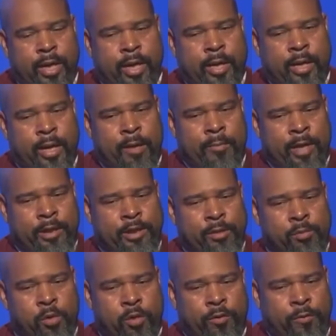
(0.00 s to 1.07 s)
And I'm actually
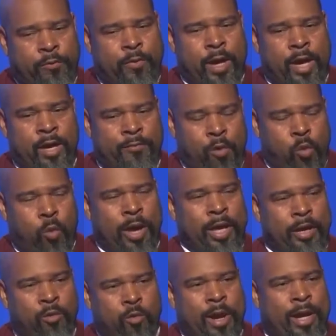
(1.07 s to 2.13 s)
more of a fan of a
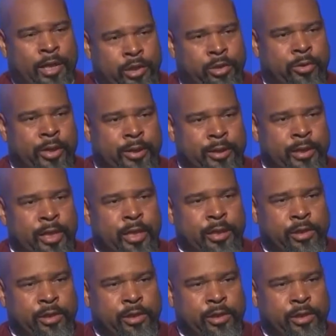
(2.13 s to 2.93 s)
weighted ranked choice.